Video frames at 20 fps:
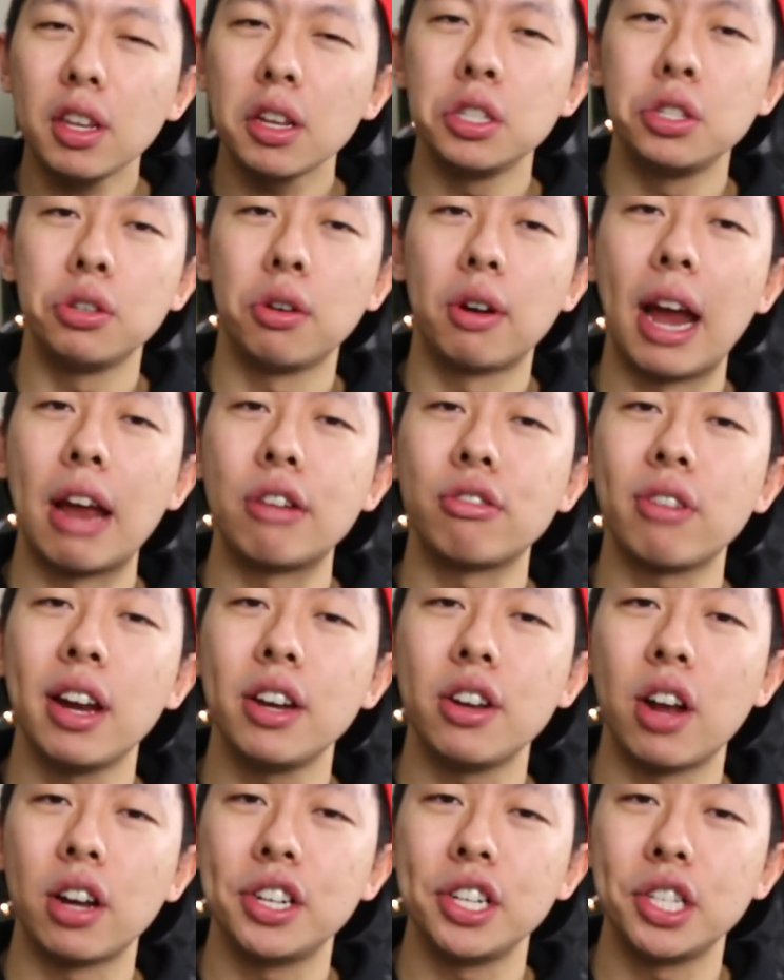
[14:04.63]
Sorry, I'm
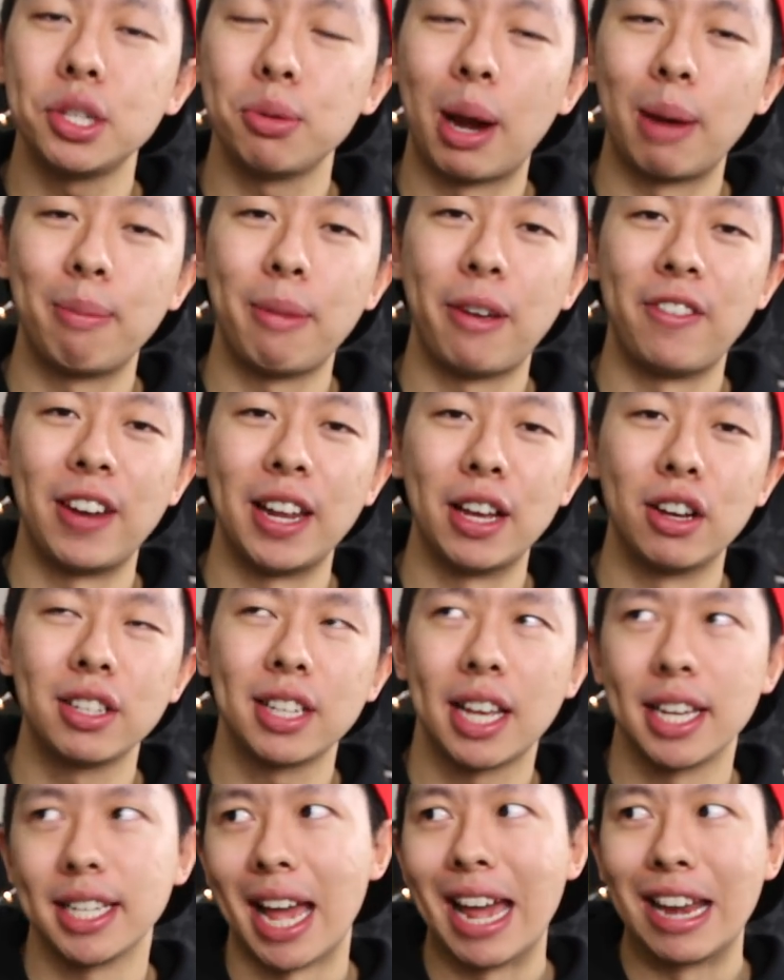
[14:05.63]
trying not to swear in my videos
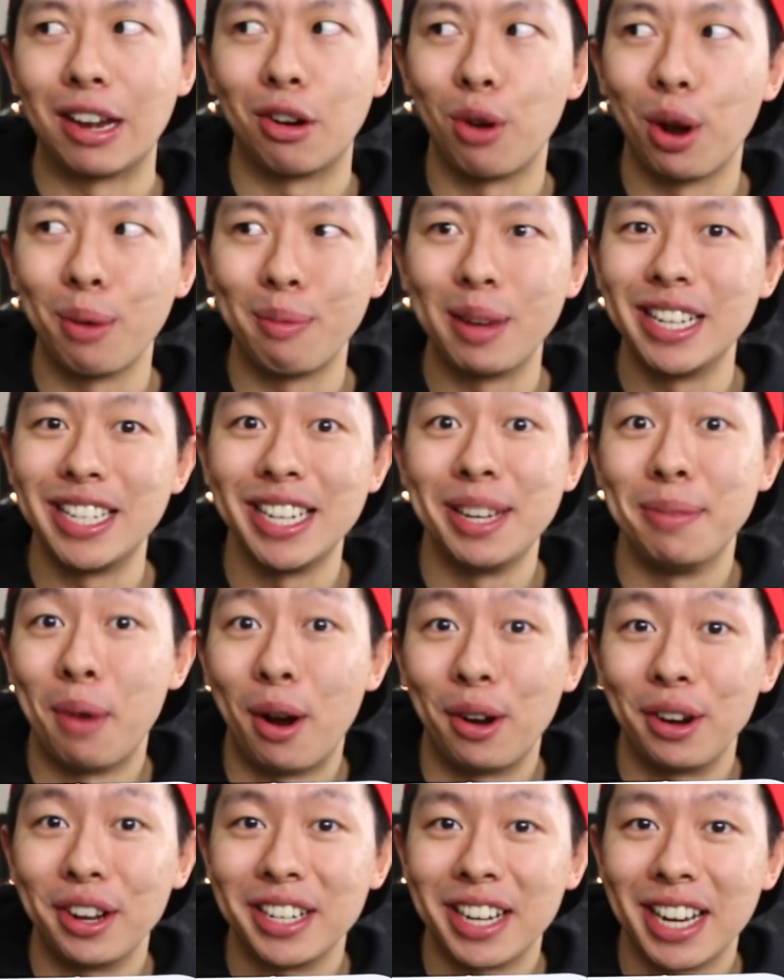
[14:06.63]
because I don't want to be
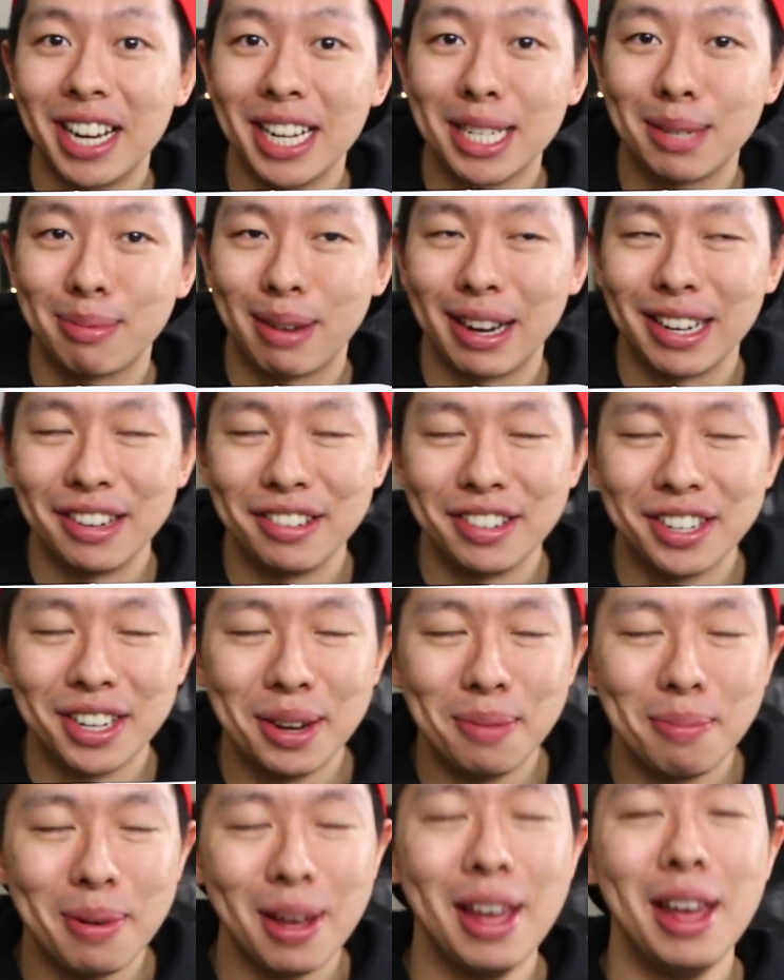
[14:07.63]
demonetized by
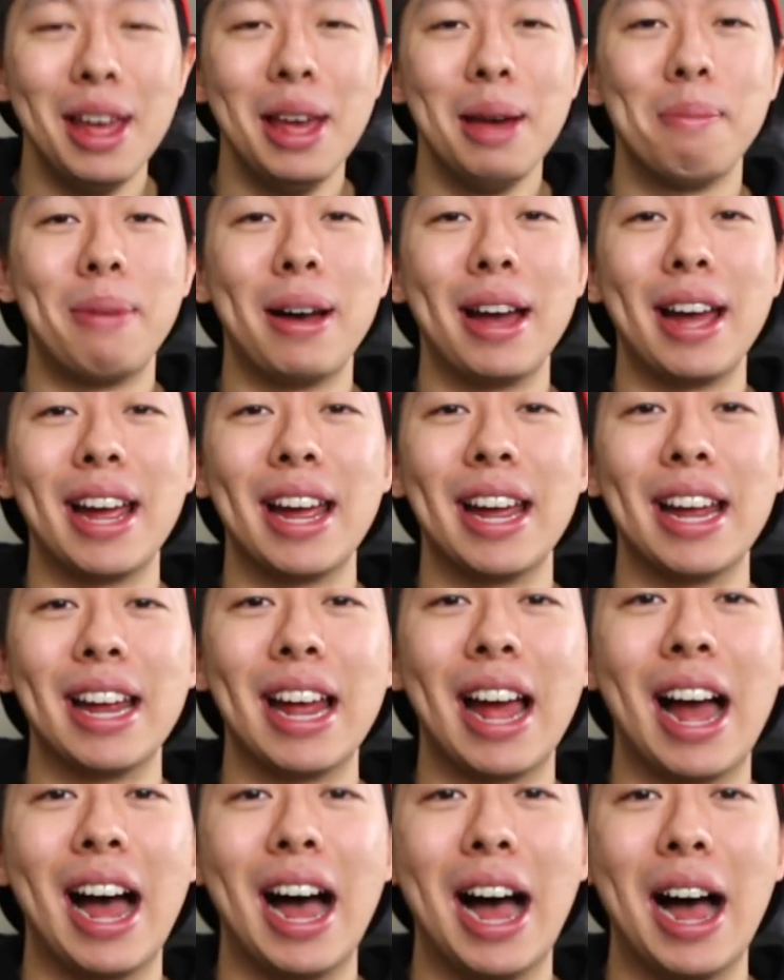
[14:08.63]
YouTube.
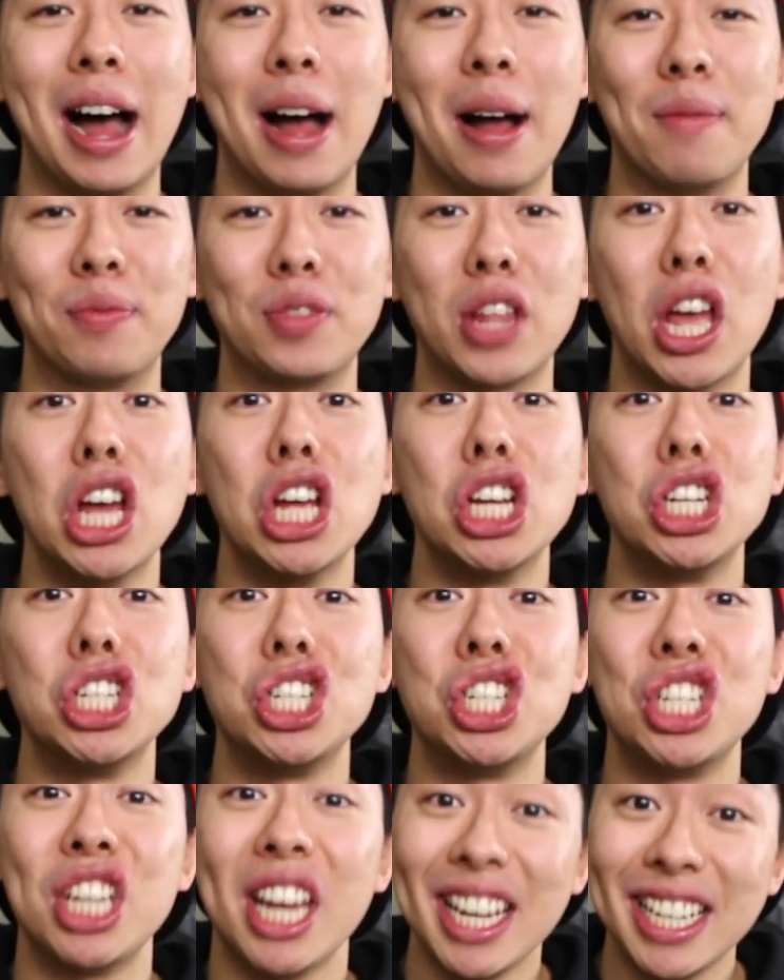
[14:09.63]
But
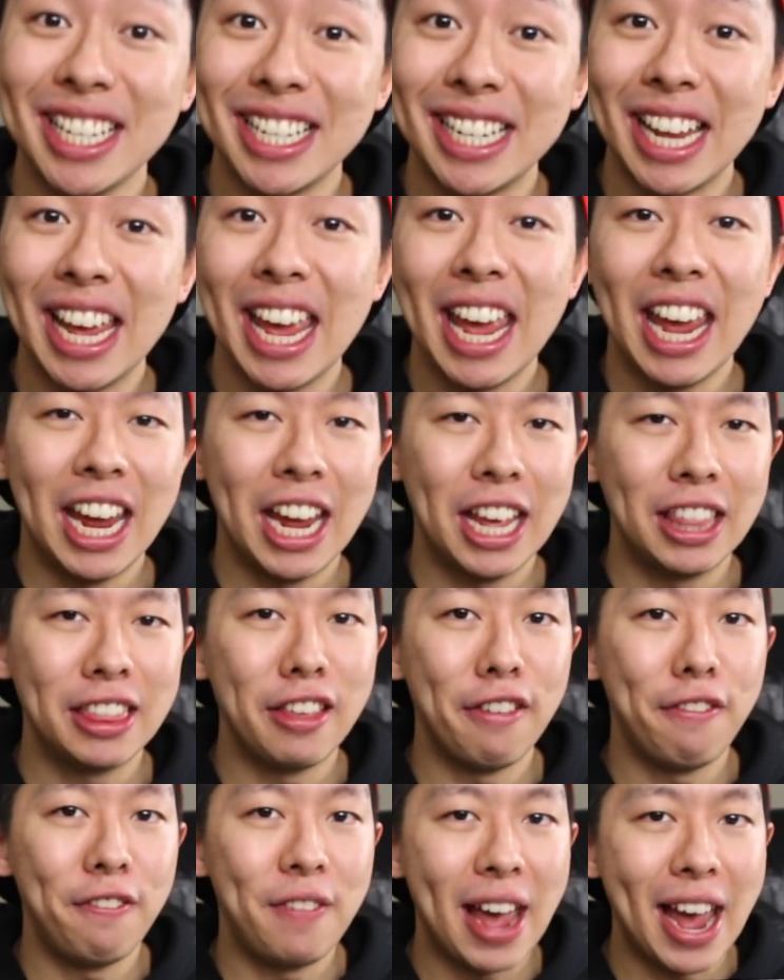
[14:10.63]
shit hit
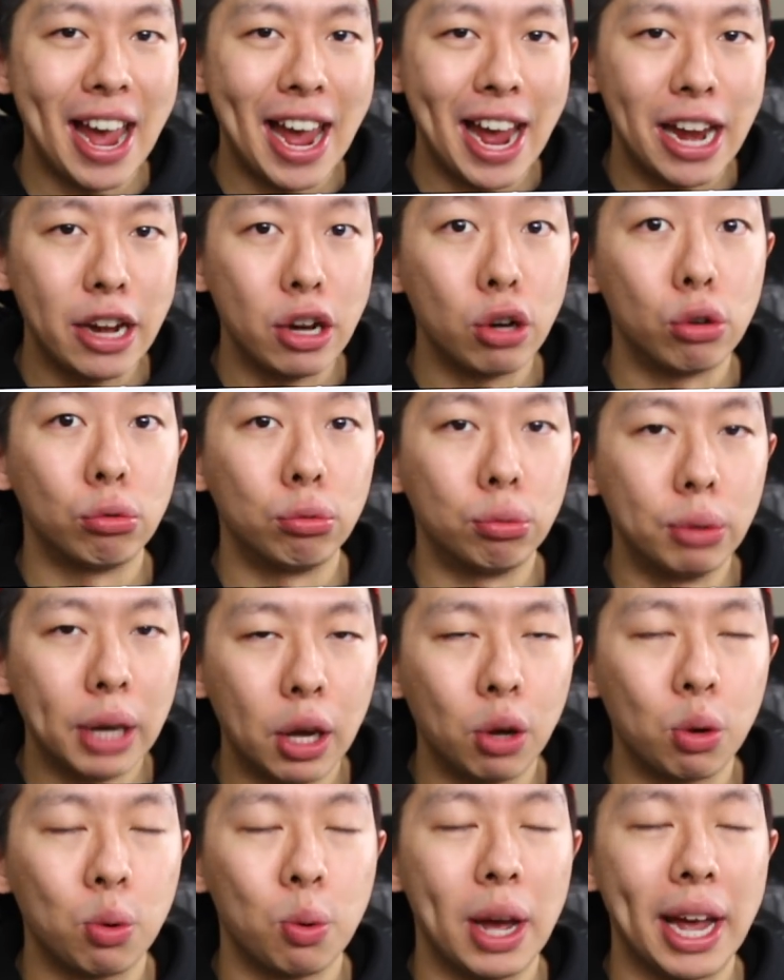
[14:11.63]
the fan
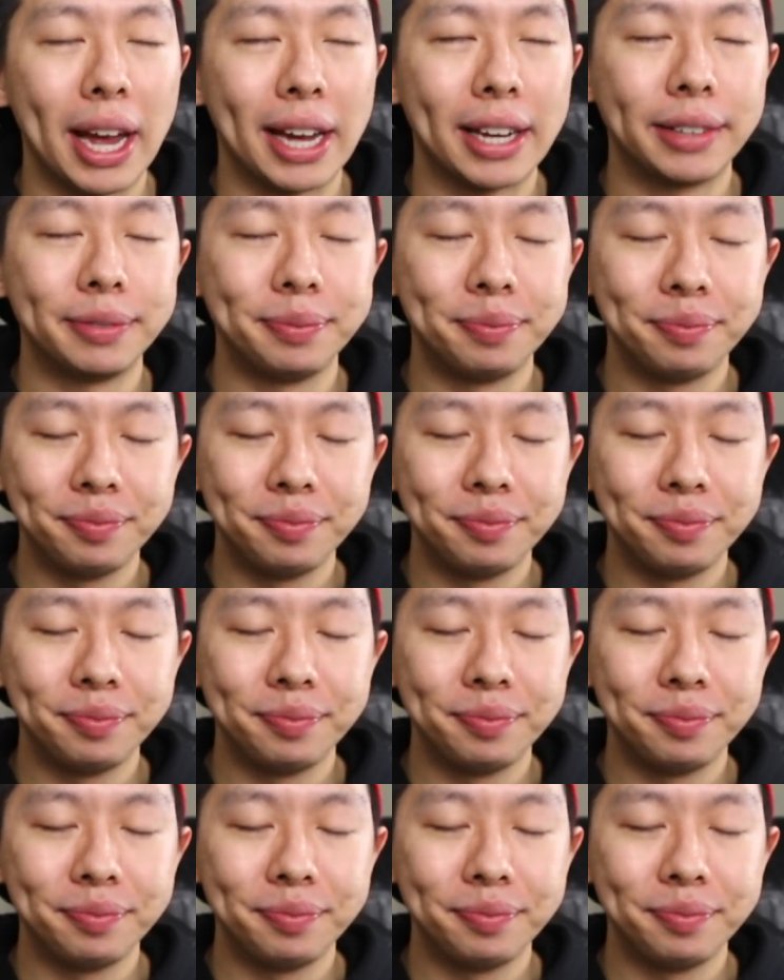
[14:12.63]
real quick.